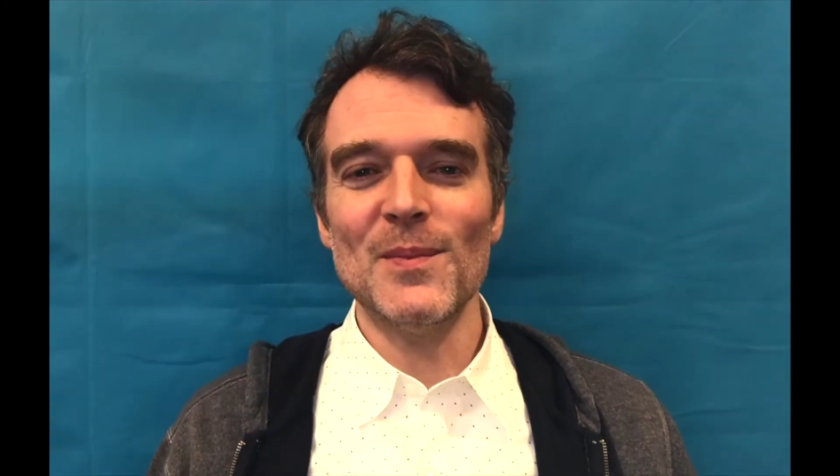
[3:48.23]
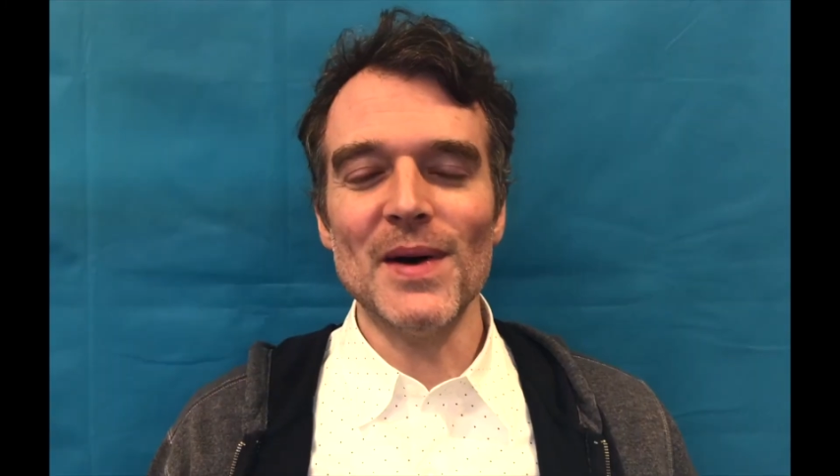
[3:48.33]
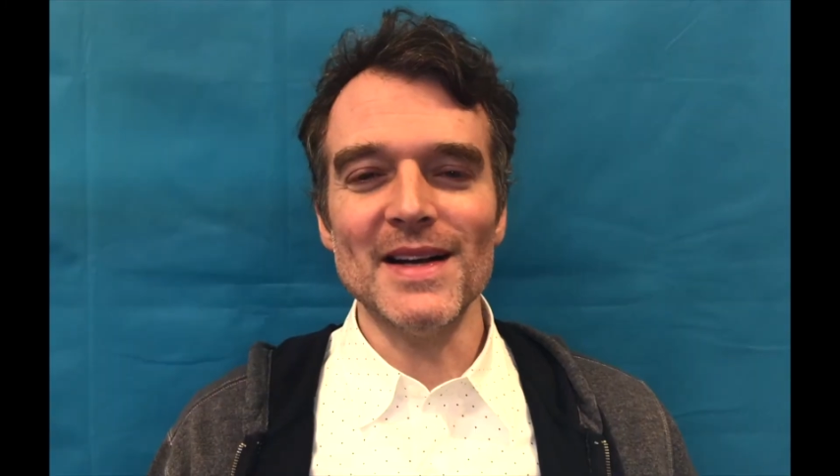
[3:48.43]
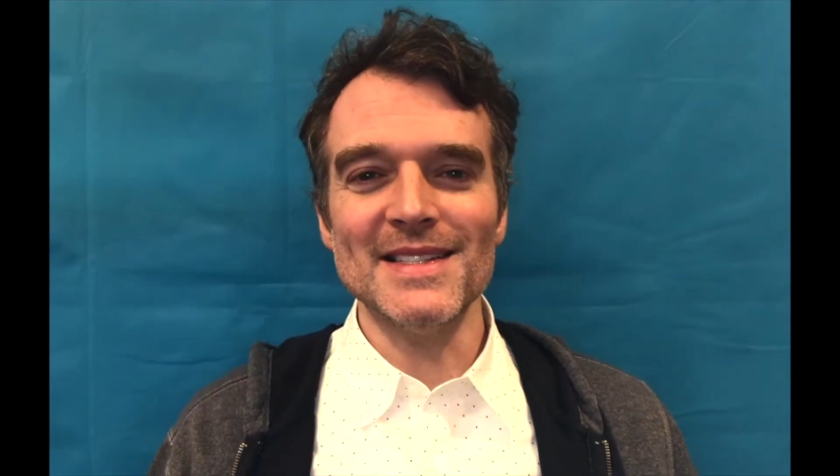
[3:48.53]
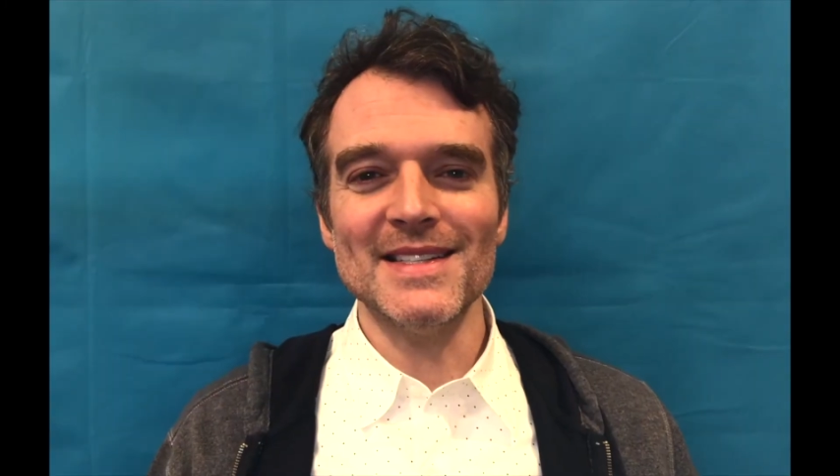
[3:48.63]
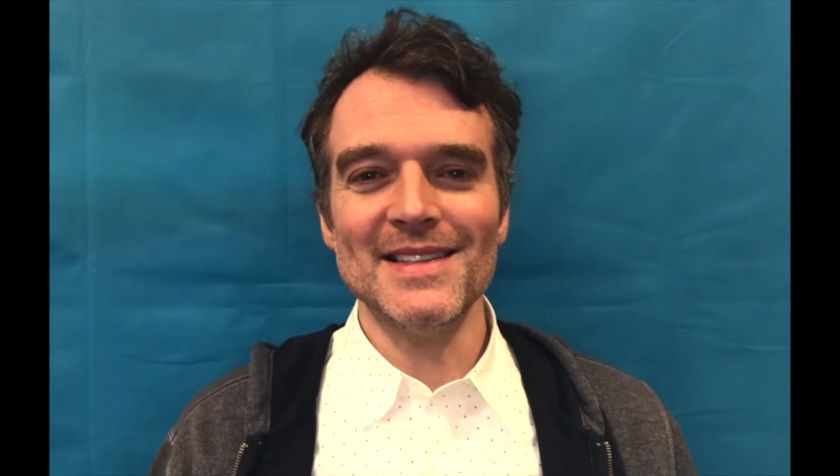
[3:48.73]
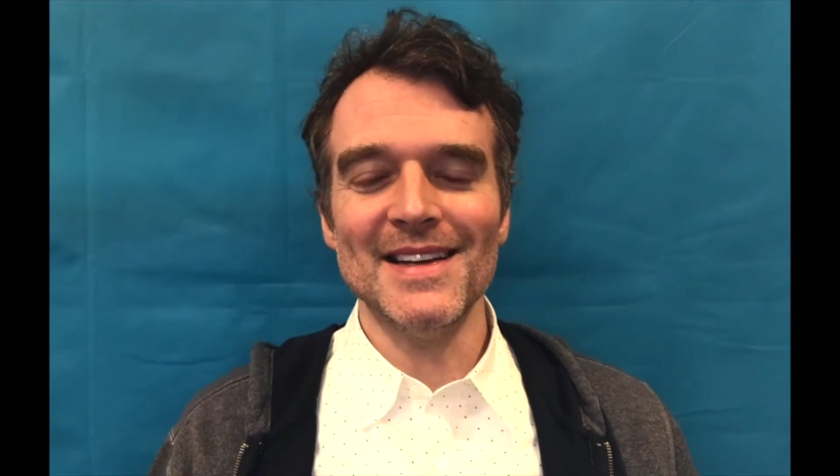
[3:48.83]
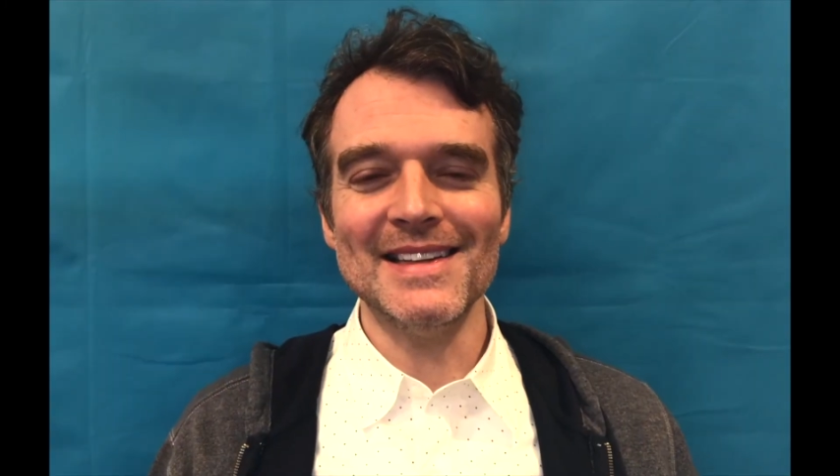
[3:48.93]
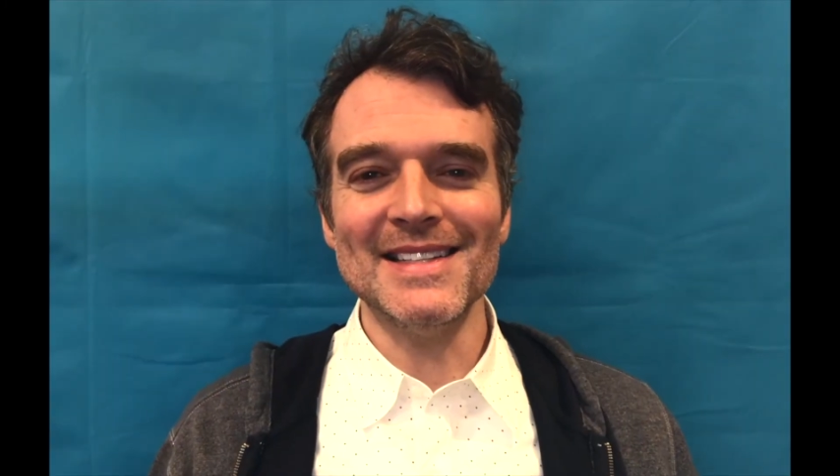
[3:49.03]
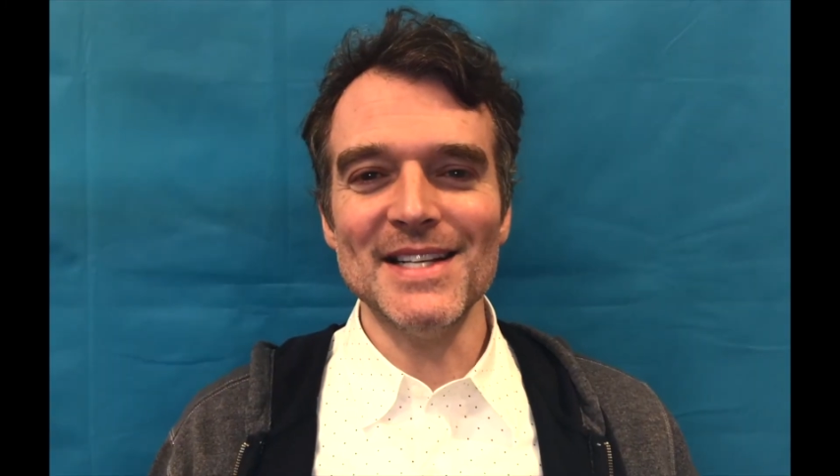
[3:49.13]
but
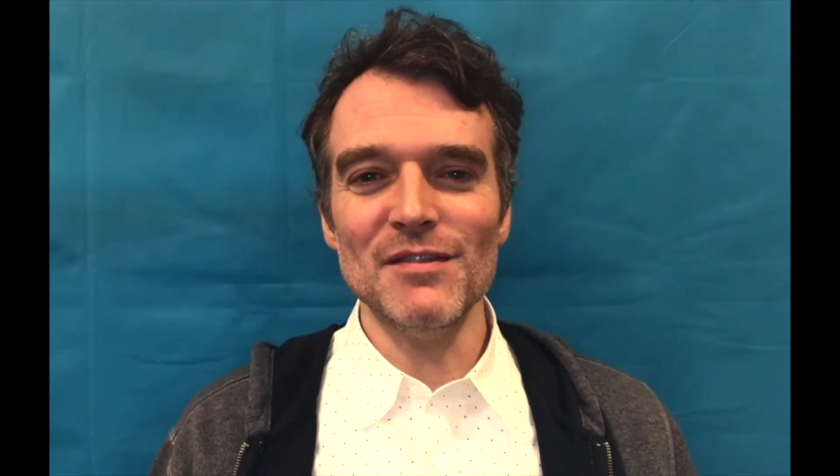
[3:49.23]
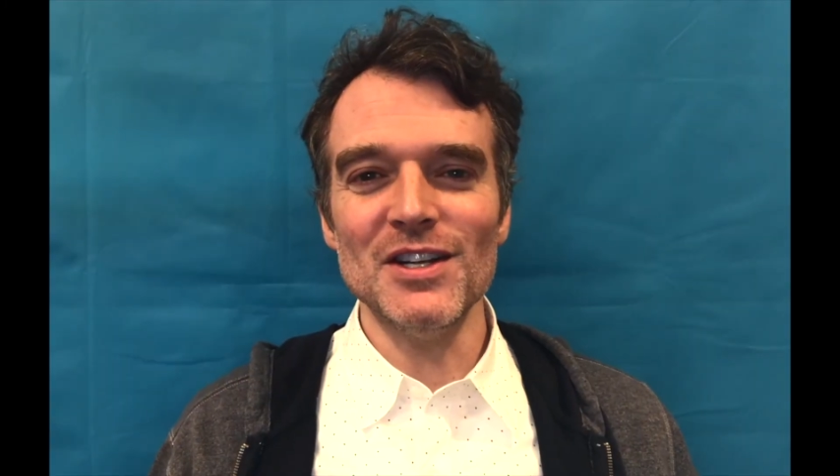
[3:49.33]
in the TV